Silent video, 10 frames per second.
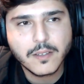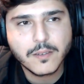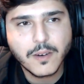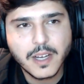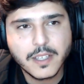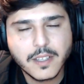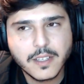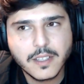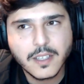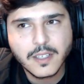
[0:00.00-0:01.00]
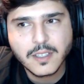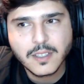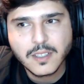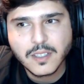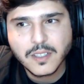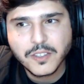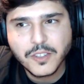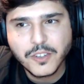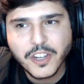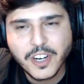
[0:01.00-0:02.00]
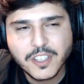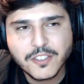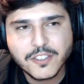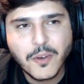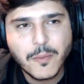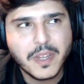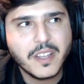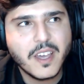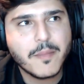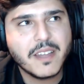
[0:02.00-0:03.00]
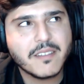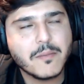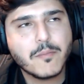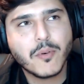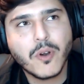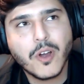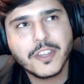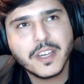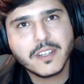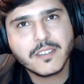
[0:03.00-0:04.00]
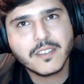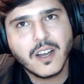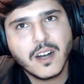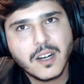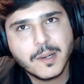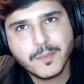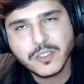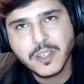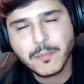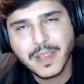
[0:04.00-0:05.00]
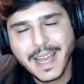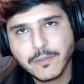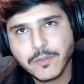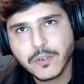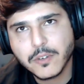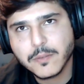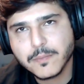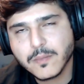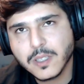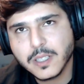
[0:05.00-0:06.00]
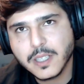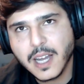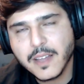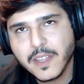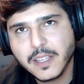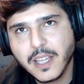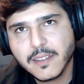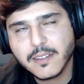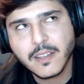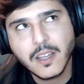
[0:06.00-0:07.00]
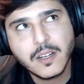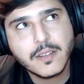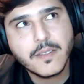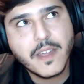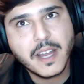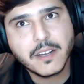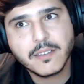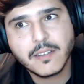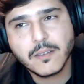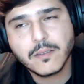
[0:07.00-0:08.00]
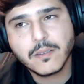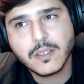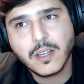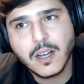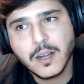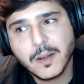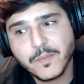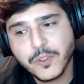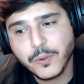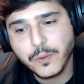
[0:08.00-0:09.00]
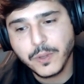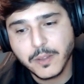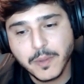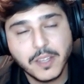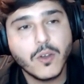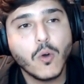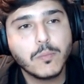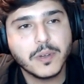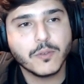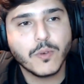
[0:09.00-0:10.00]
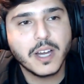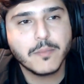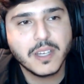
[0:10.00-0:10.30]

Right. And there are so many amazing projects on the platform, and I think that's thanks to it being open, right?